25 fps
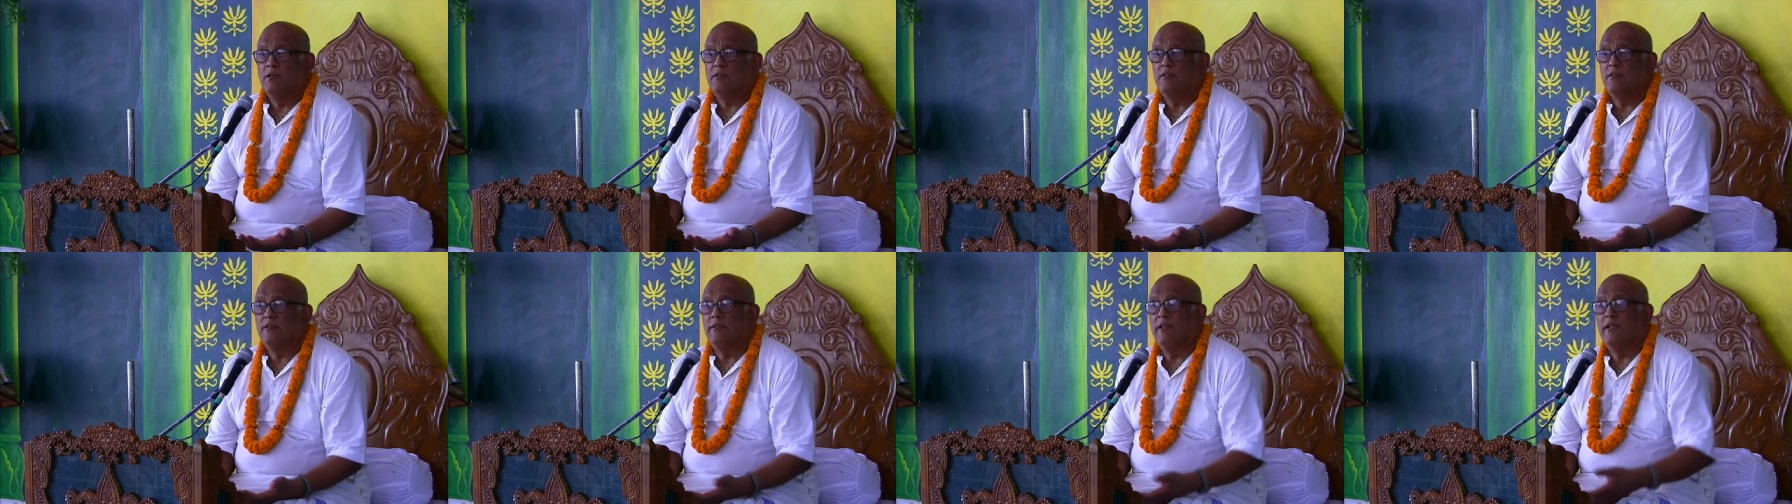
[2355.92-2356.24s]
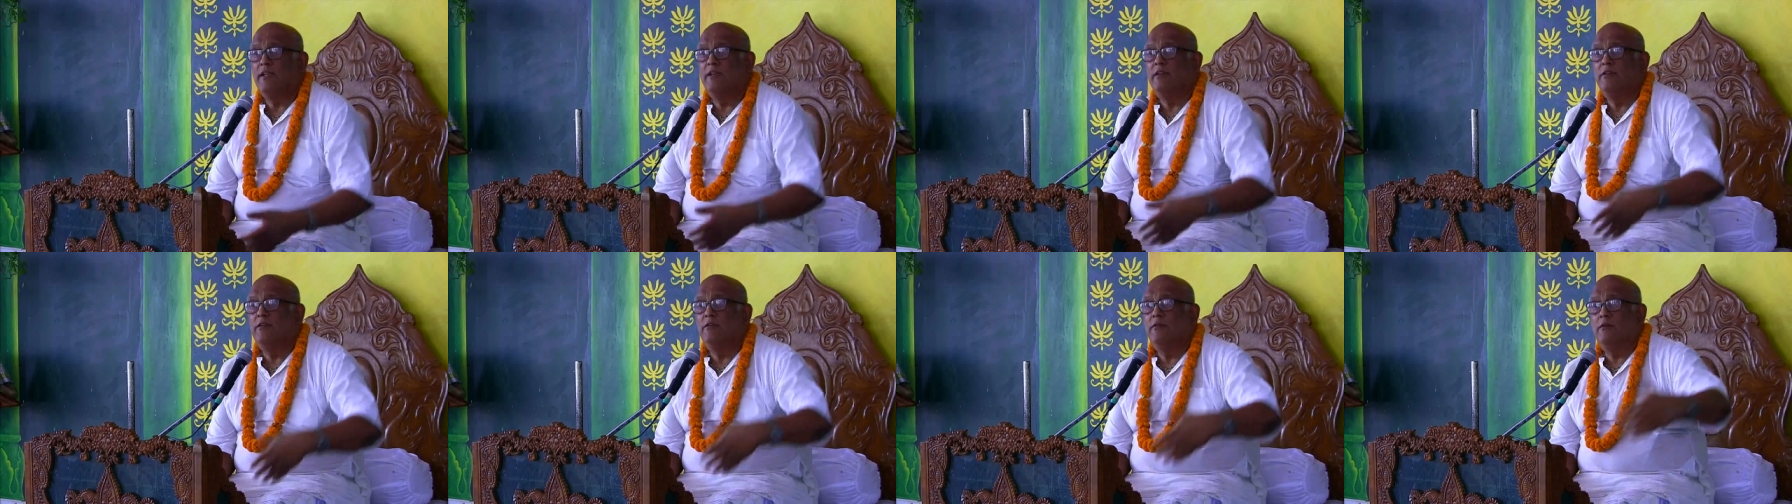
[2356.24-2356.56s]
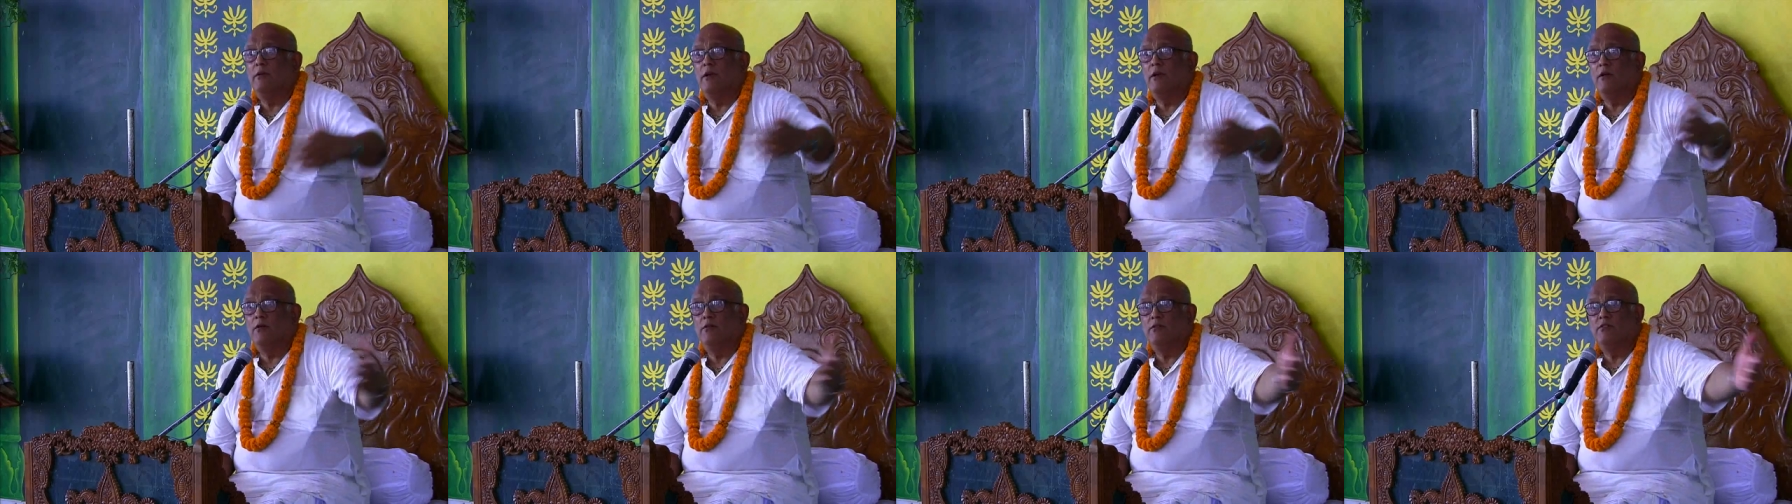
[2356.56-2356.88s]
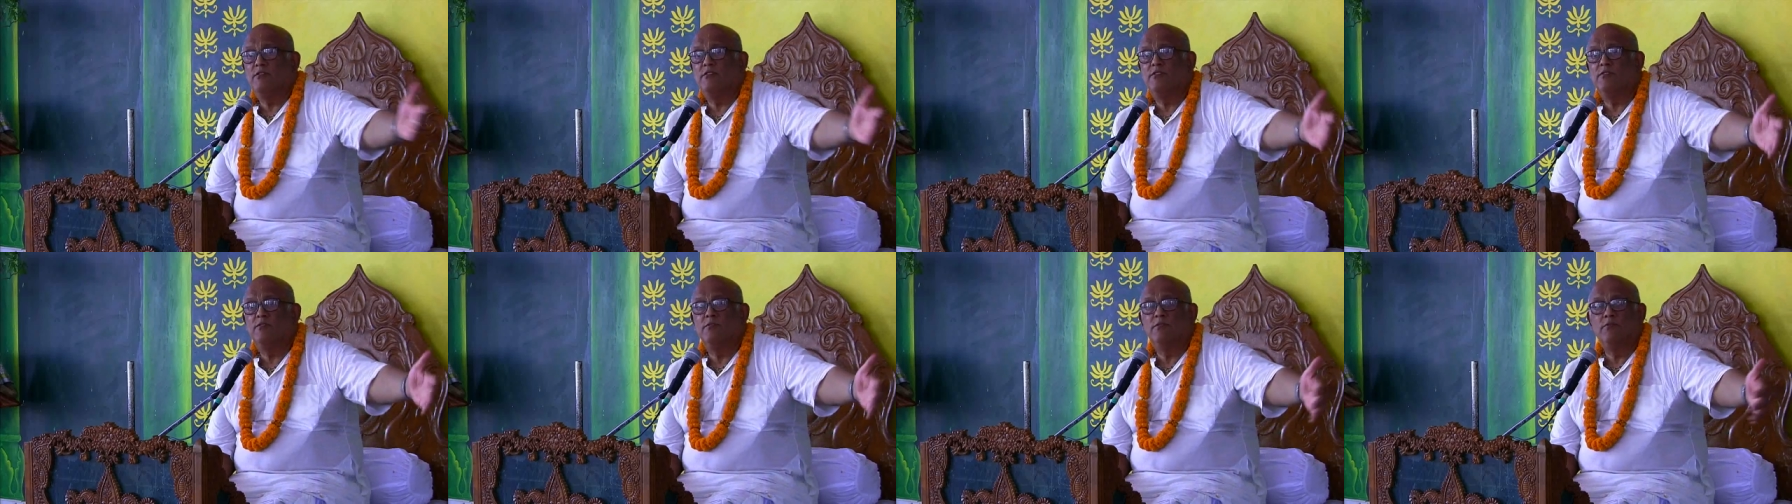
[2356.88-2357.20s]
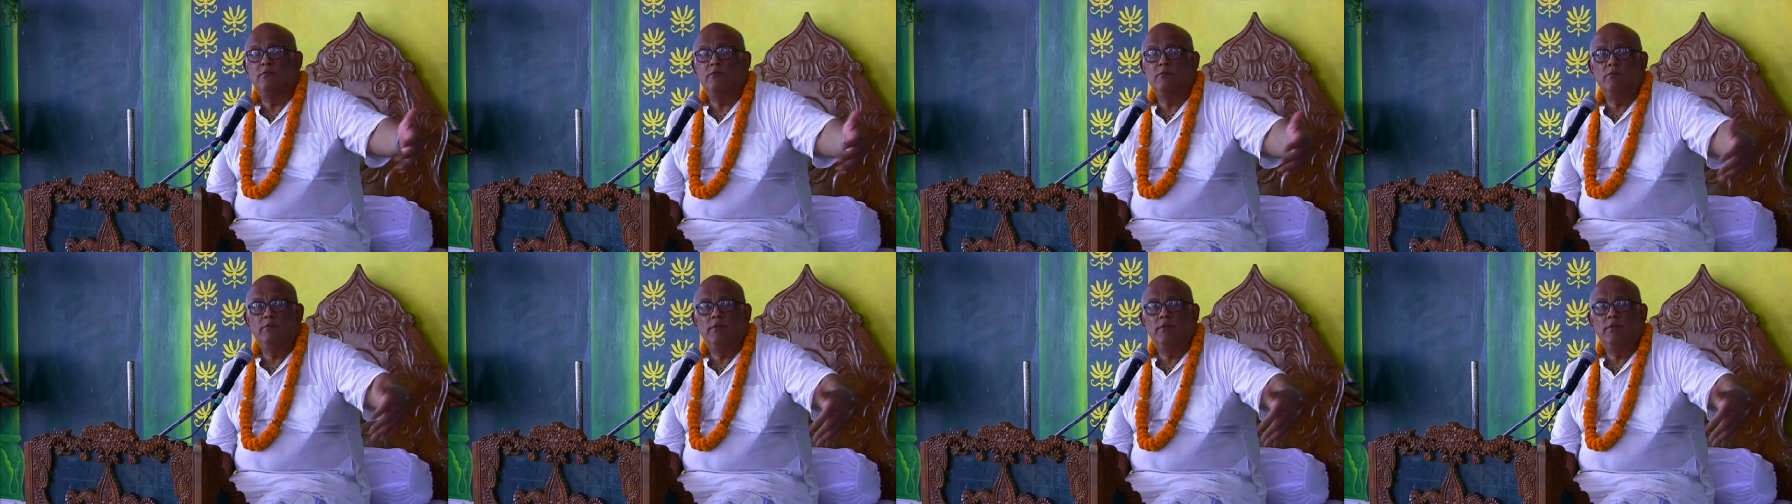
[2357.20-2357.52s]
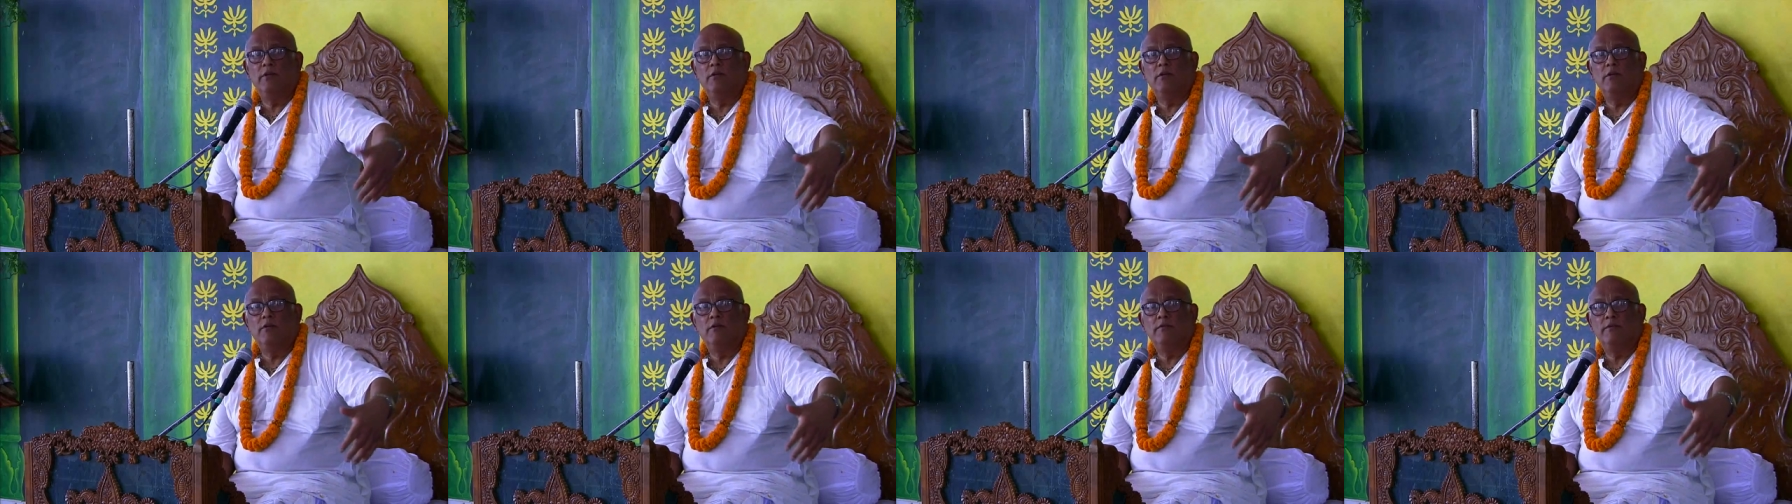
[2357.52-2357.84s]
So then you go to,
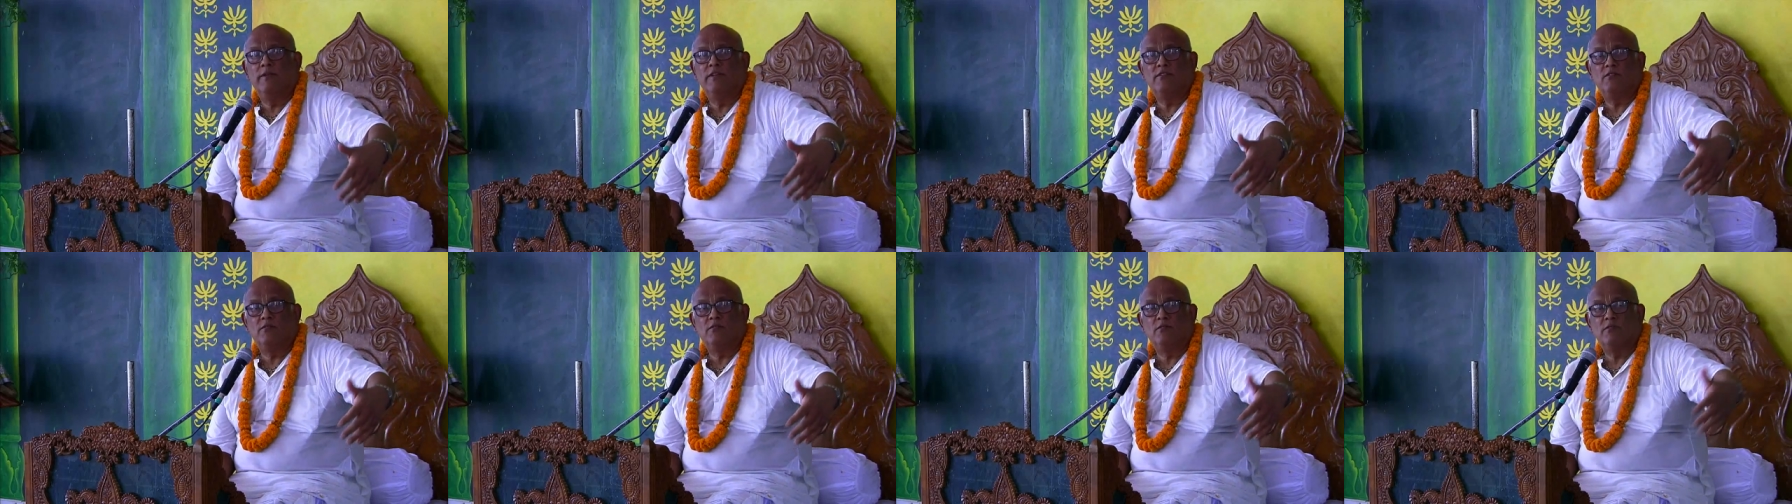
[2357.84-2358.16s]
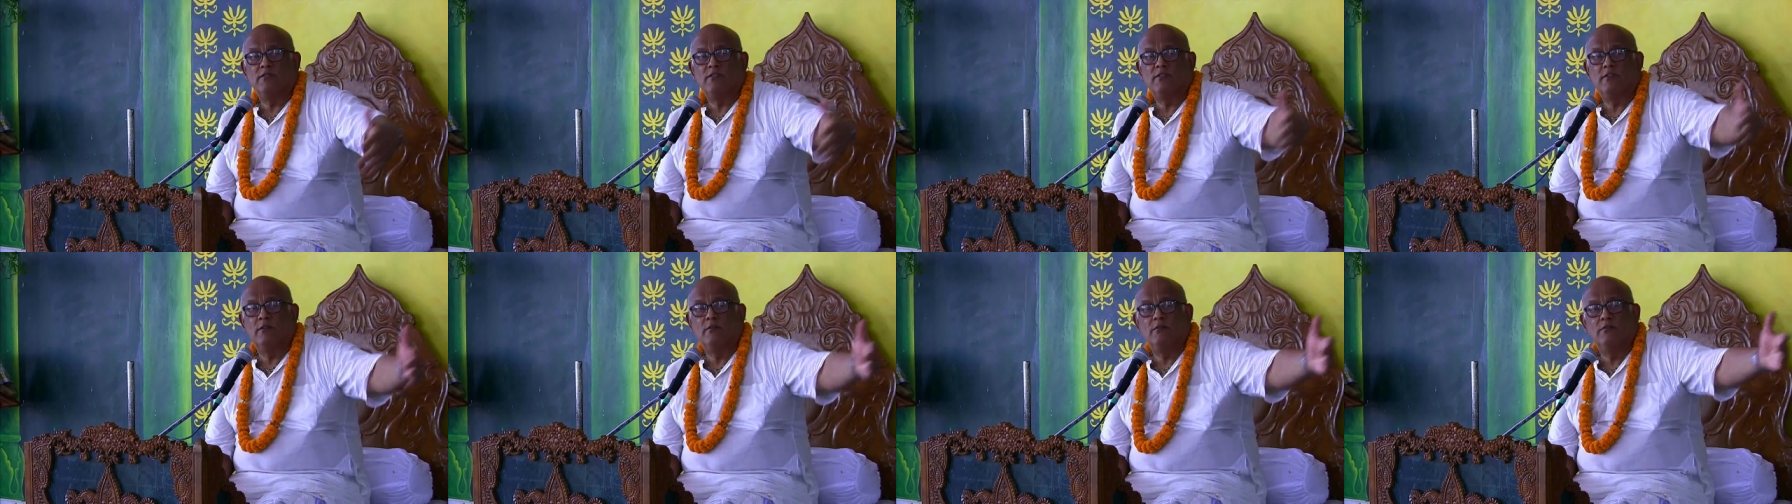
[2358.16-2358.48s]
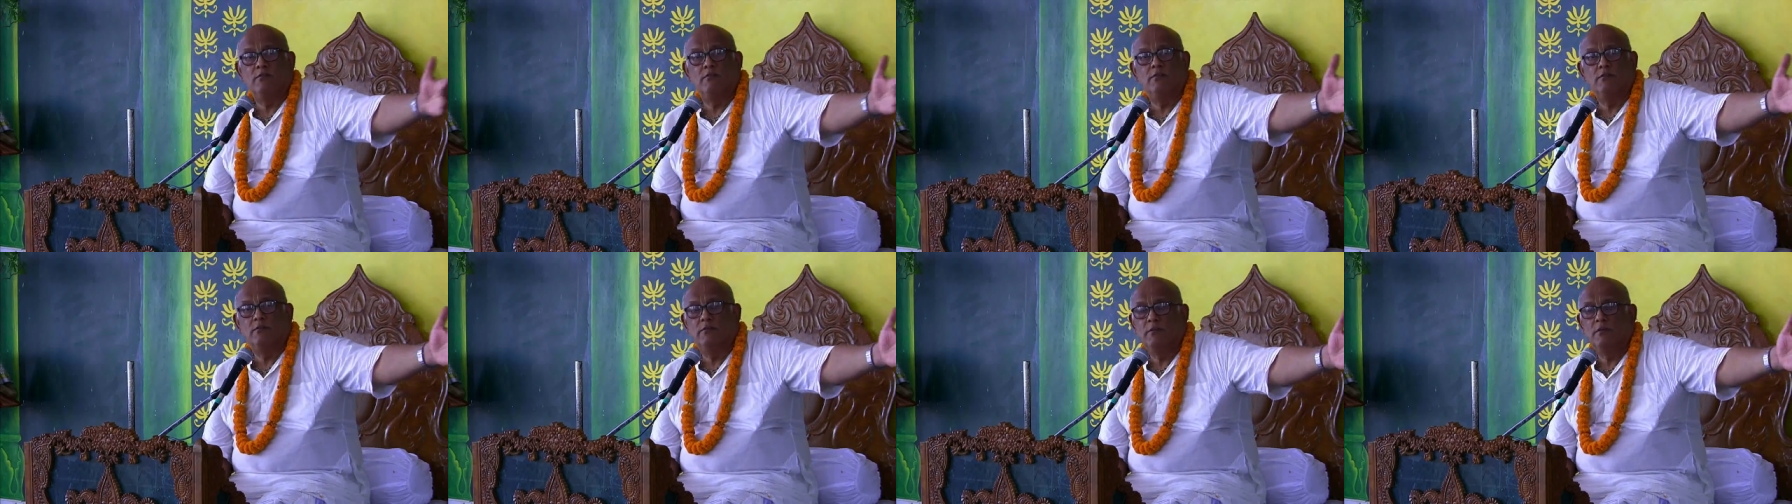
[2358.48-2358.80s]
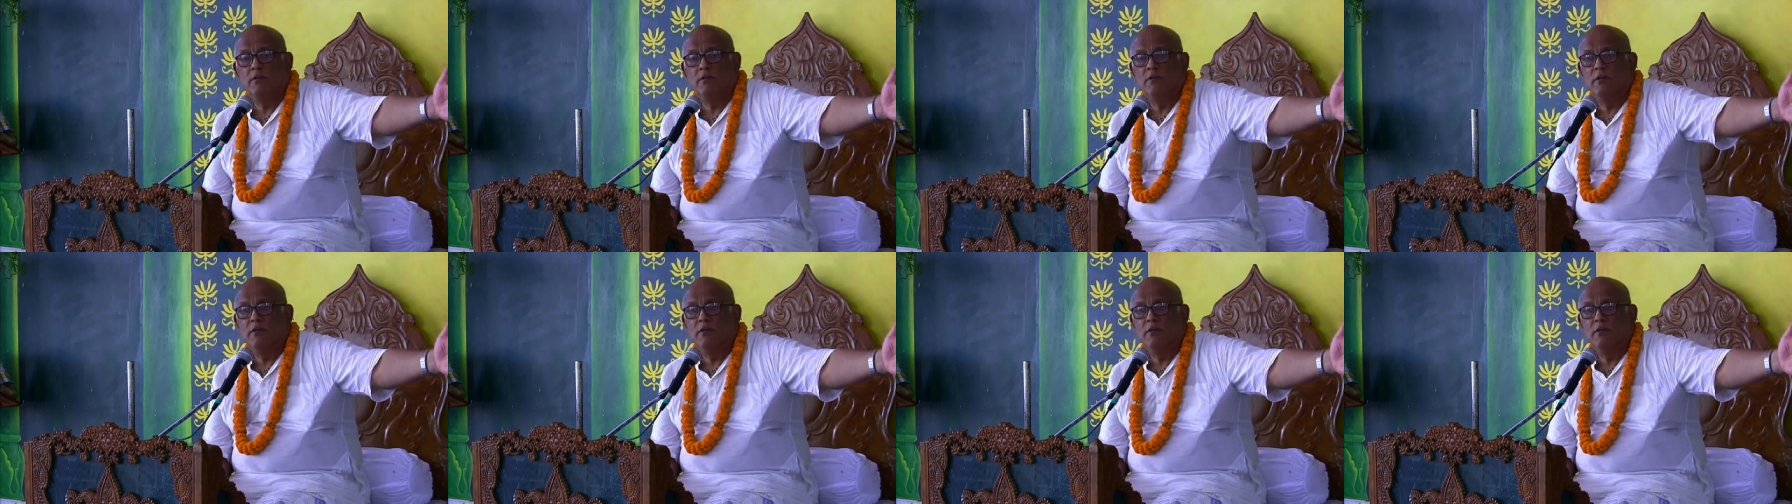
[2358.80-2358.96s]
you know, there's also